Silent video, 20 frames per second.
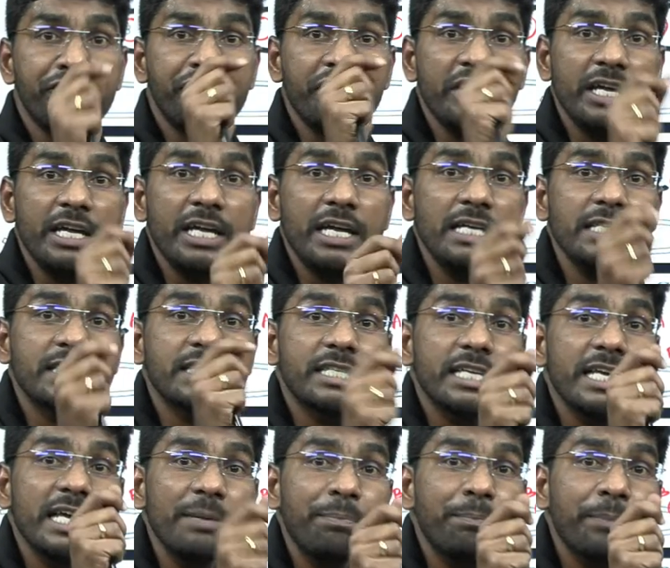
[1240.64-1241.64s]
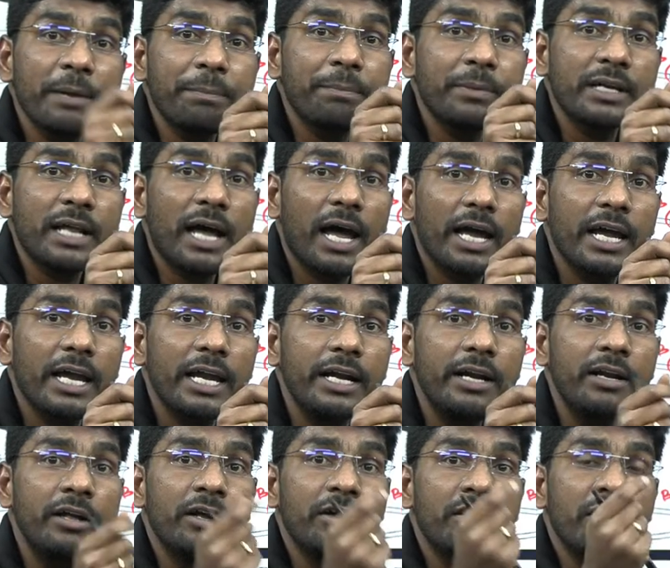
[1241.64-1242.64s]
free c
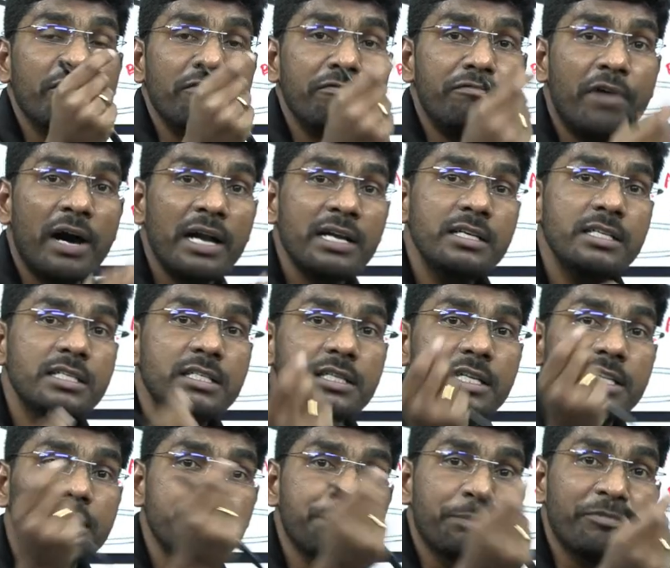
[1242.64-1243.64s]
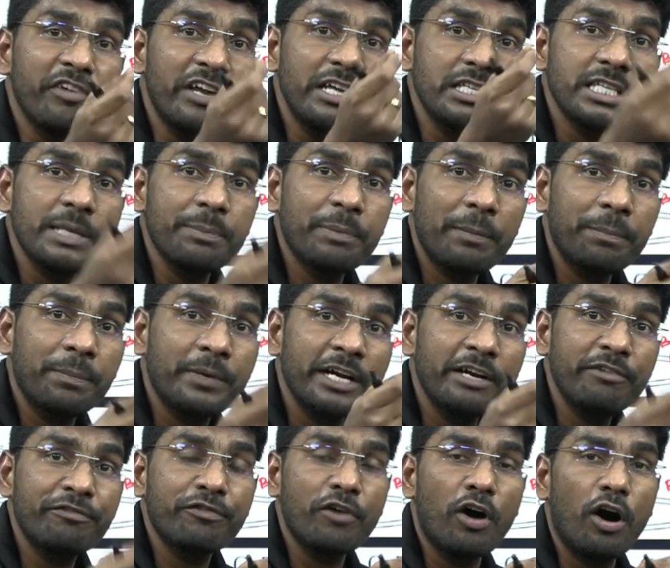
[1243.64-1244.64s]
peptide once is free C
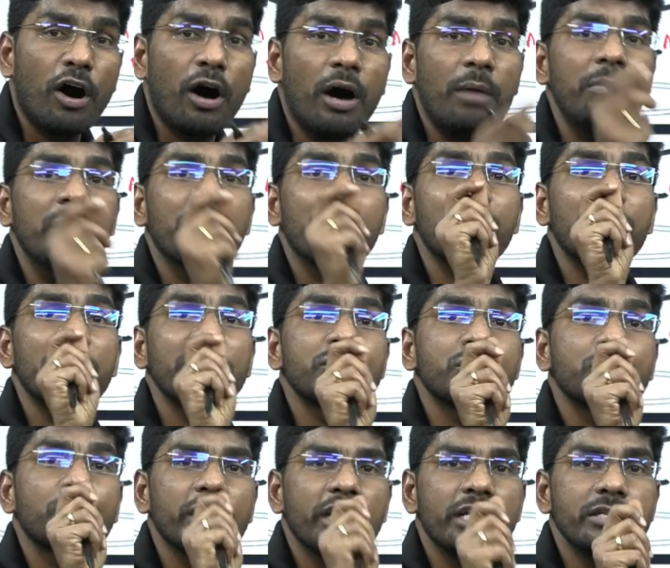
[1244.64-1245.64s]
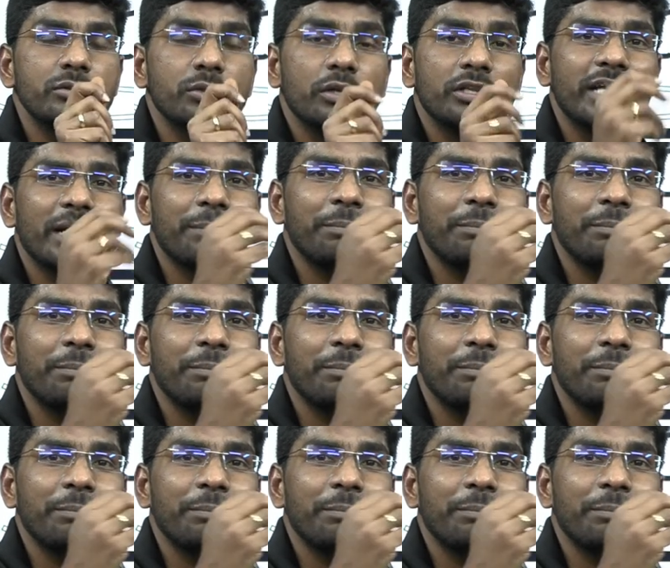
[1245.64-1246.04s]
peptide form matured insulin.